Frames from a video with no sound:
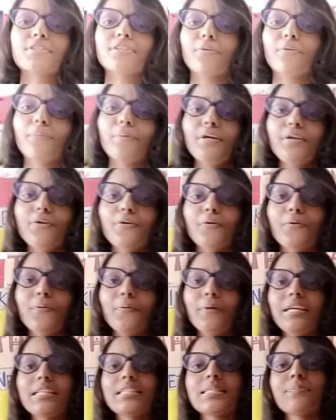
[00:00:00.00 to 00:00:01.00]
we
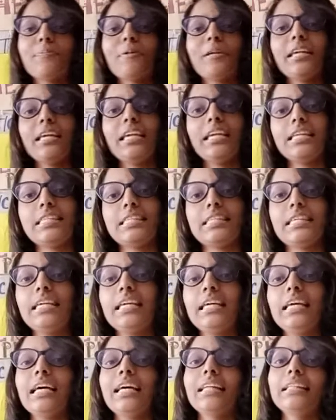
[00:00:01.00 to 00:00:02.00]
know it's pretty
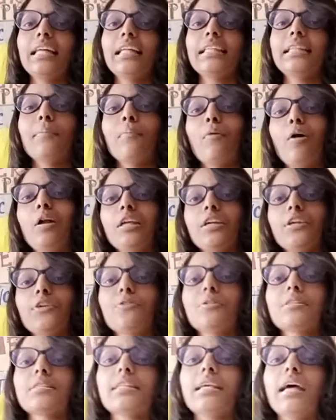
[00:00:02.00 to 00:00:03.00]
easy that the
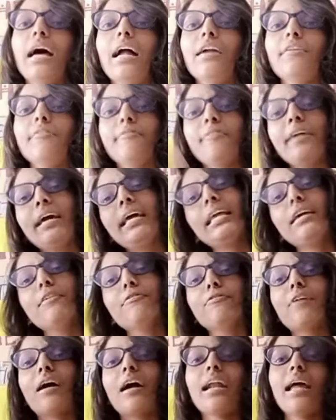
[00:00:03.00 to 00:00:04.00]
molecules, they are
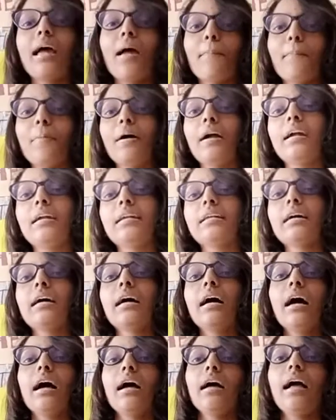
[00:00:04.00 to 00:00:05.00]
very far apart,
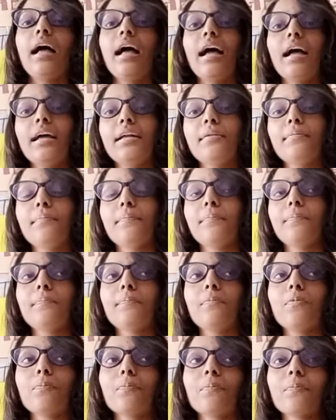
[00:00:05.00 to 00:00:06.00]
and
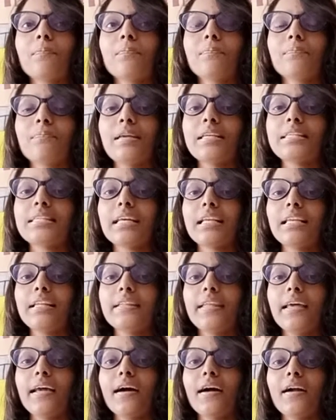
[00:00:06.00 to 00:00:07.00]
basically
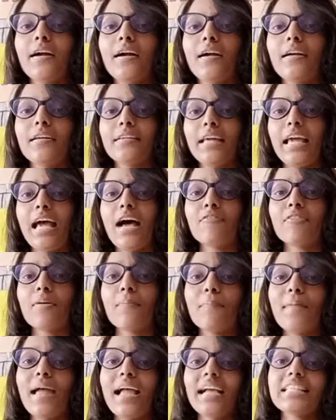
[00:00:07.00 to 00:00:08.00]
they have the
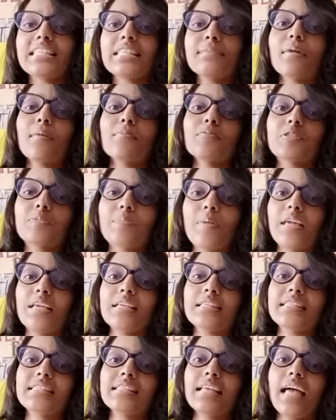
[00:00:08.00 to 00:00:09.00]
maximum
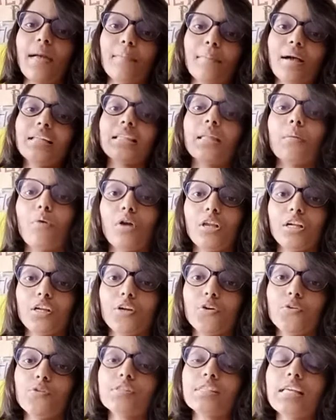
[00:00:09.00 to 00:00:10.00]
space among the
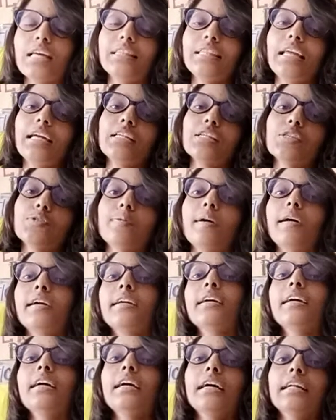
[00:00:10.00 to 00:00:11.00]
molecules, and that is
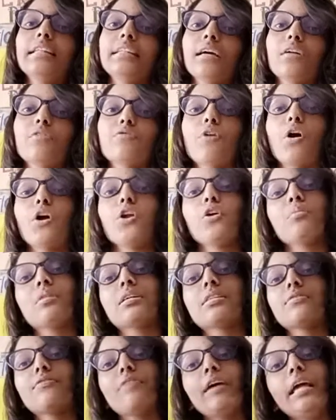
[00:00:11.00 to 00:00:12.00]
why their volume
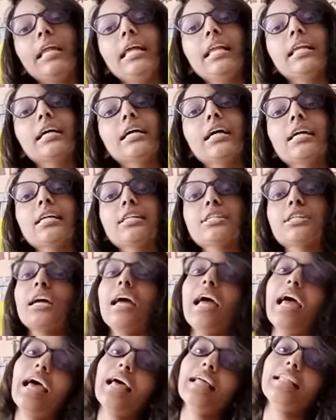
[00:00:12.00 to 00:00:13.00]
is very large
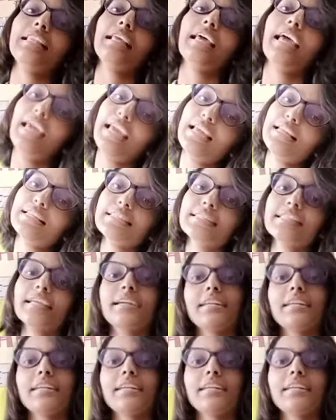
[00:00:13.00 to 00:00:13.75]
and hence their